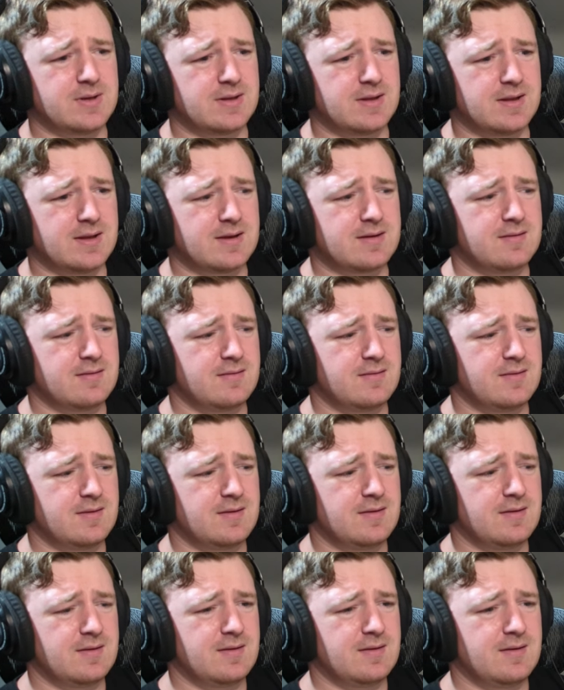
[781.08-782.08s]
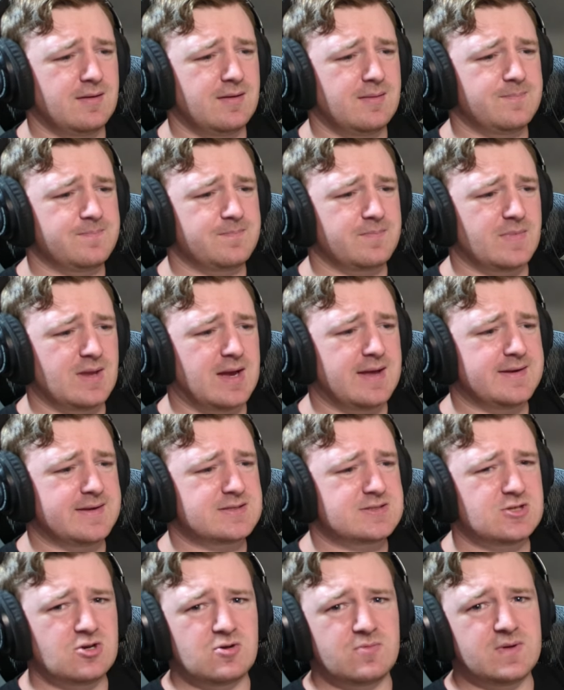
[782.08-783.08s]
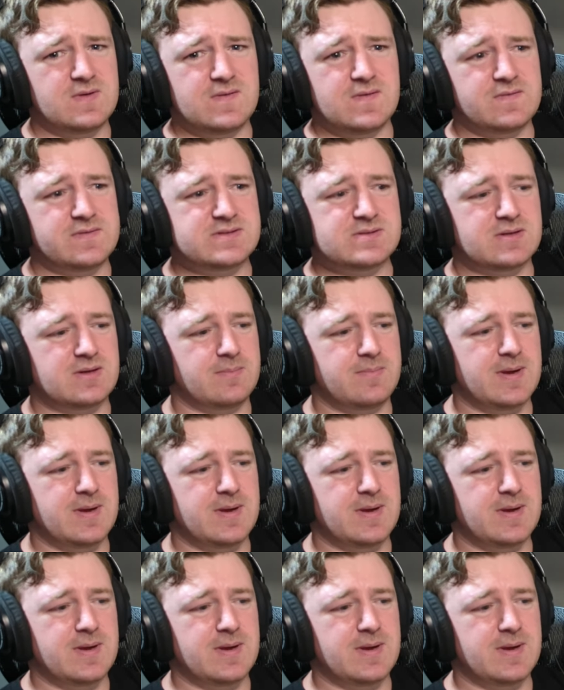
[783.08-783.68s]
but like I'd assume if he's in a